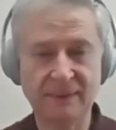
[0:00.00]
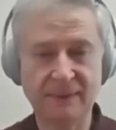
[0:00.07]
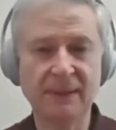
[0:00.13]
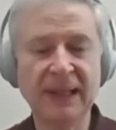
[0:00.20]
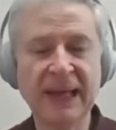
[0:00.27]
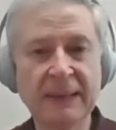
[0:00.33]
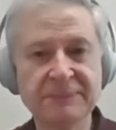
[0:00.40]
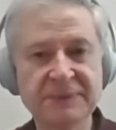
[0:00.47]
a,
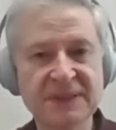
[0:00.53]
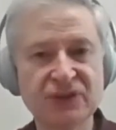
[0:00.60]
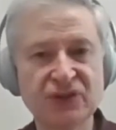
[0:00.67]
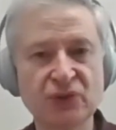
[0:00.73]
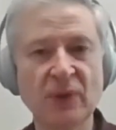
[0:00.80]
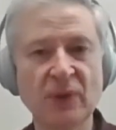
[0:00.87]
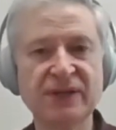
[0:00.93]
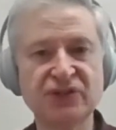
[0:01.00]
lab
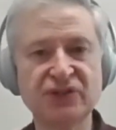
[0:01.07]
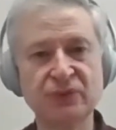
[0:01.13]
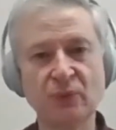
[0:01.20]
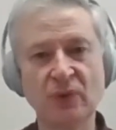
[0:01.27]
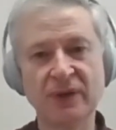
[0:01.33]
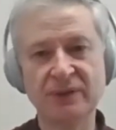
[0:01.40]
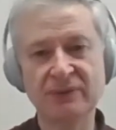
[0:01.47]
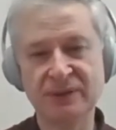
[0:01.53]
situation
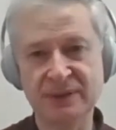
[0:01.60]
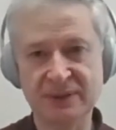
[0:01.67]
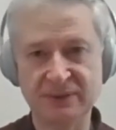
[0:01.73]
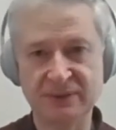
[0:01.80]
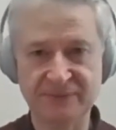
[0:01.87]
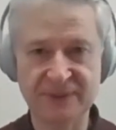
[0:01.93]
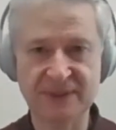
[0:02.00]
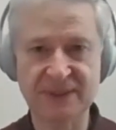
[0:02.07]
where you can sort
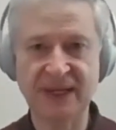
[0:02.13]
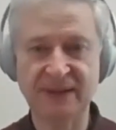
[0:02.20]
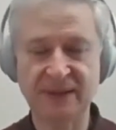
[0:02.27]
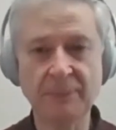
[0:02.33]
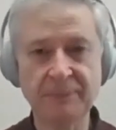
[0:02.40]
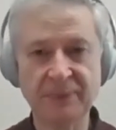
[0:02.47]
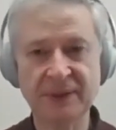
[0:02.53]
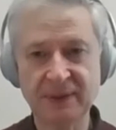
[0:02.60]
of set
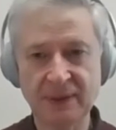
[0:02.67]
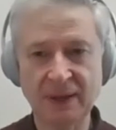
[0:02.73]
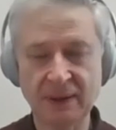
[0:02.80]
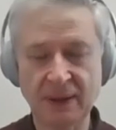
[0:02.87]
up a,